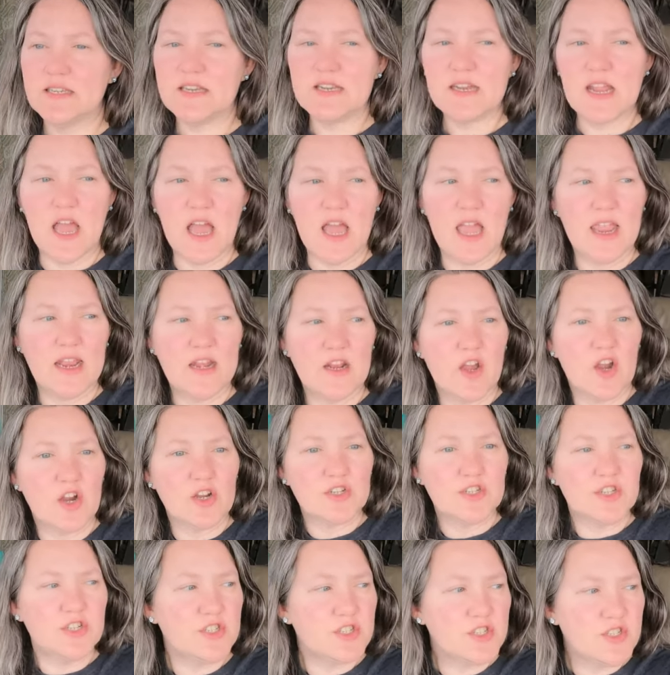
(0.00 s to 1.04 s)
tonight
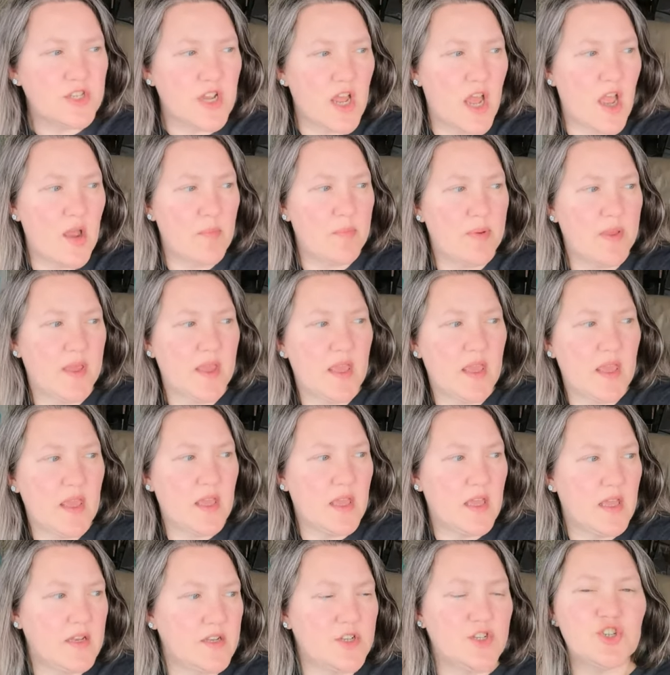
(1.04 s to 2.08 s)
are to stop
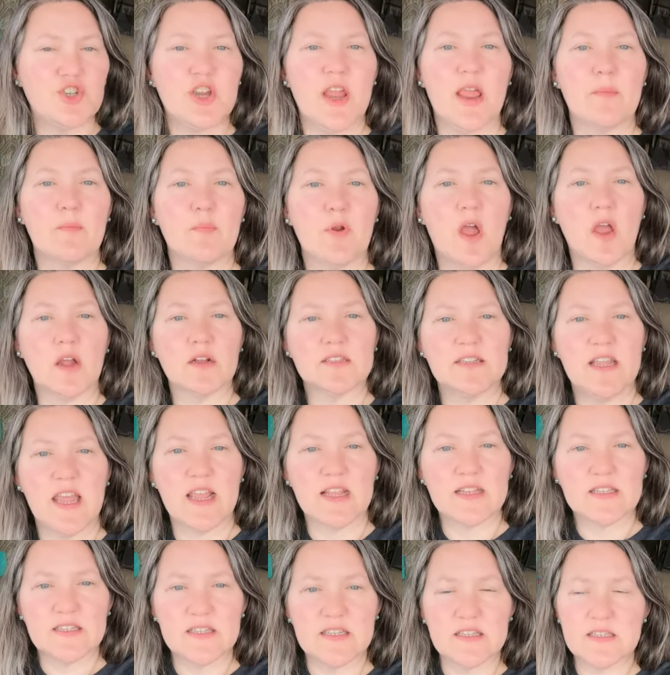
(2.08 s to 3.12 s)
in Shamrock,
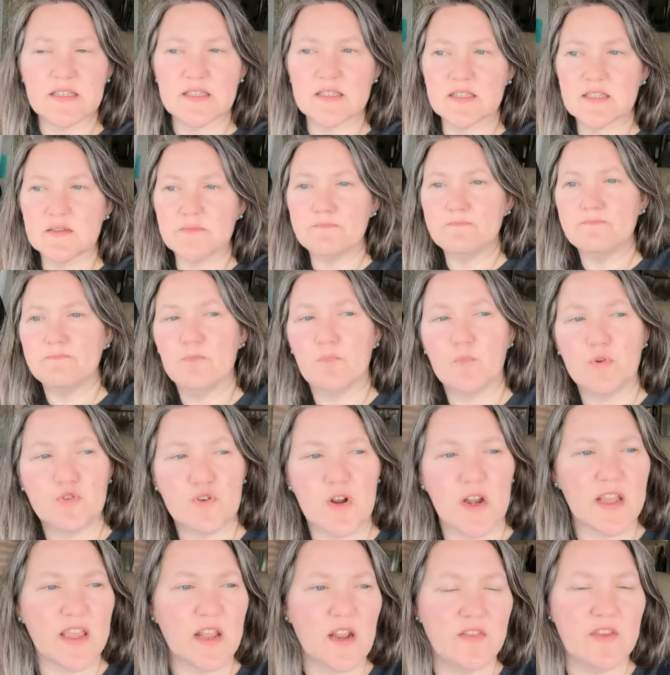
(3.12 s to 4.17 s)
Texas. We're
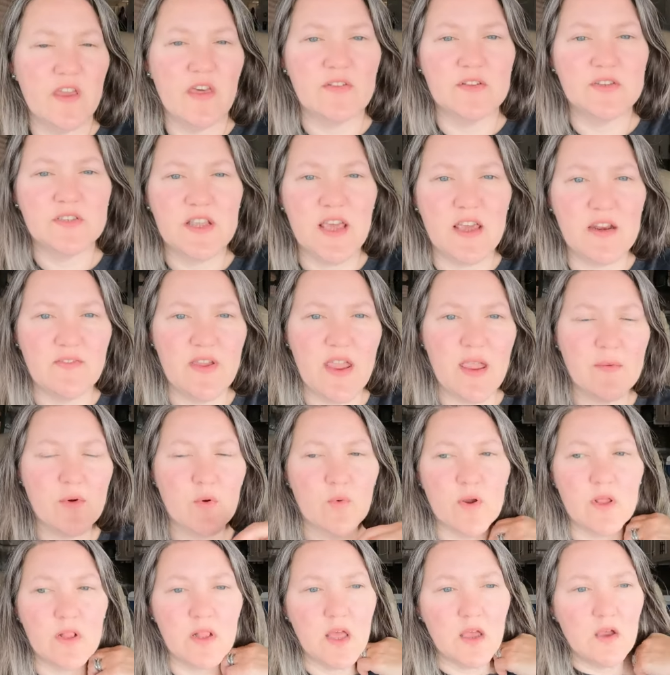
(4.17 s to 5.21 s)
trying to get on the other side of
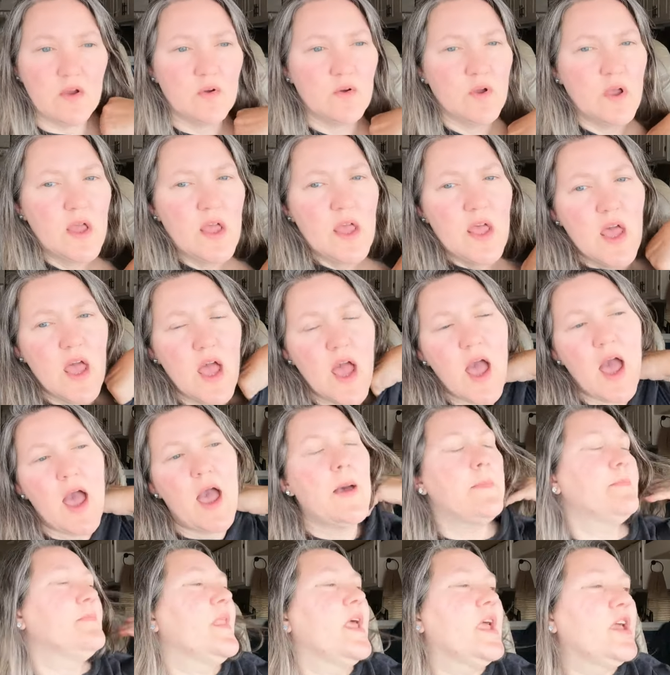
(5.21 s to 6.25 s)
Amarillo.
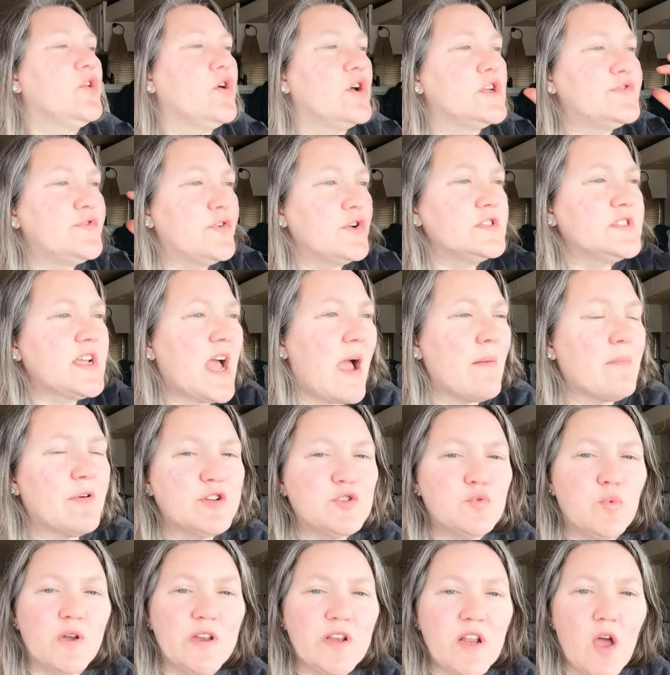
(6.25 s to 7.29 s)
You know, as
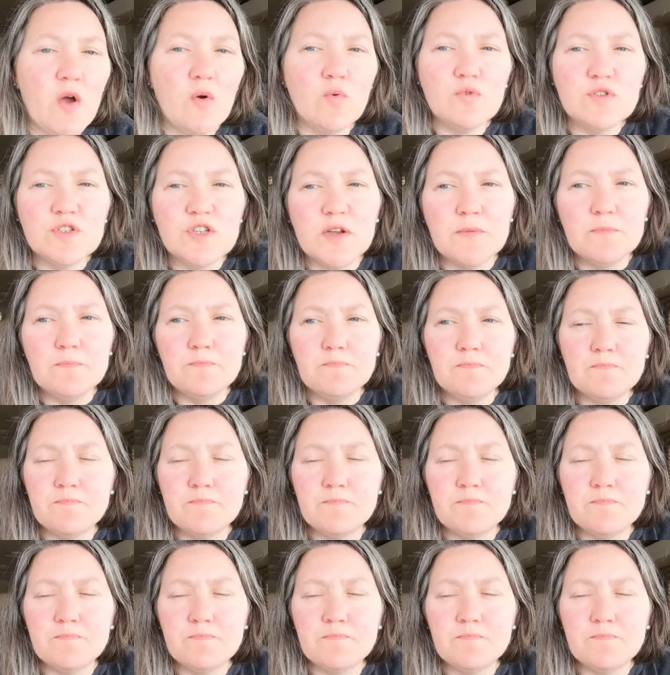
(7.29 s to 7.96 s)
full-timers, we don't